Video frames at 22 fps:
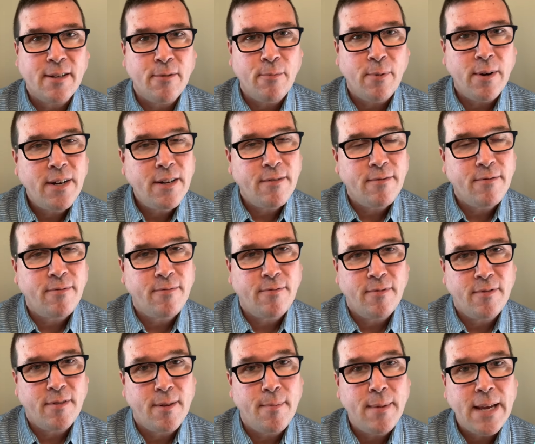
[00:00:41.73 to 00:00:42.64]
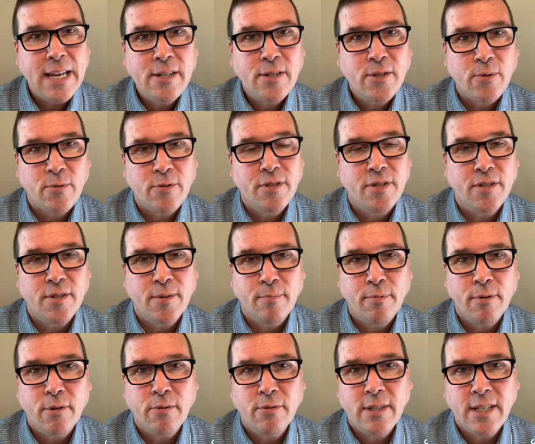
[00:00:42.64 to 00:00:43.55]
And one of the main sources of
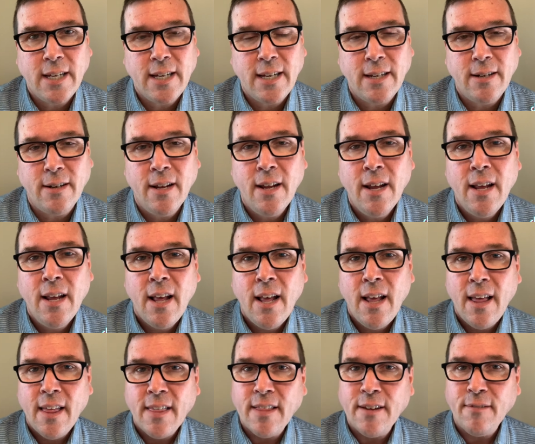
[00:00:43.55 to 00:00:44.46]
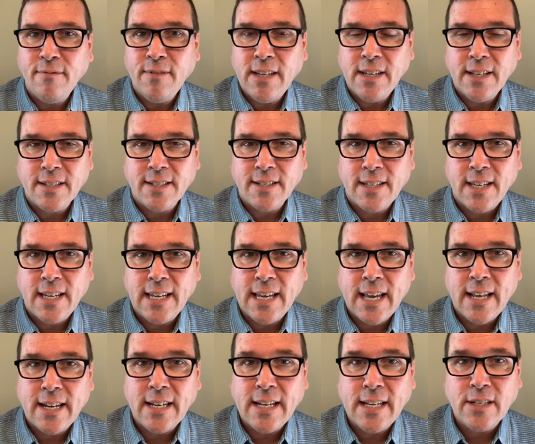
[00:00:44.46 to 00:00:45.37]
protein that vegans can
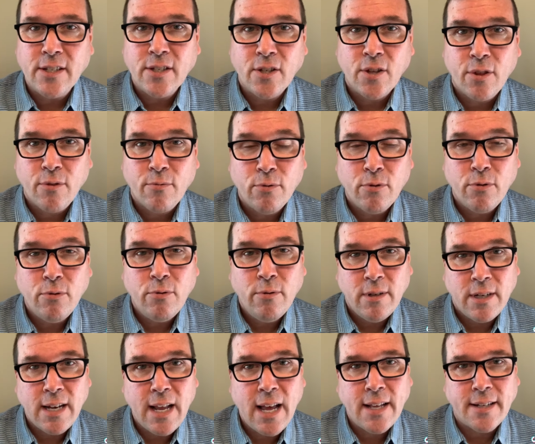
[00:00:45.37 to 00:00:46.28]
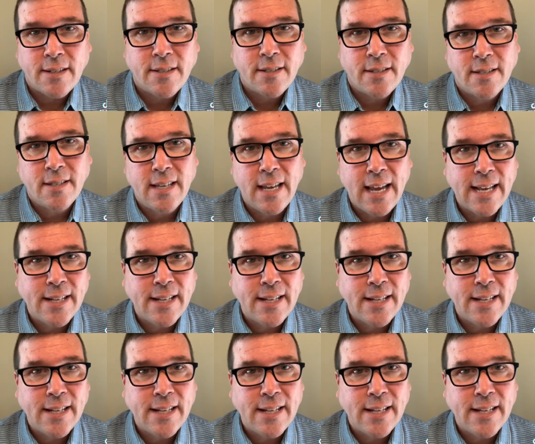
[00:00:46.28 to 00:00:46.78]
get is through nuts.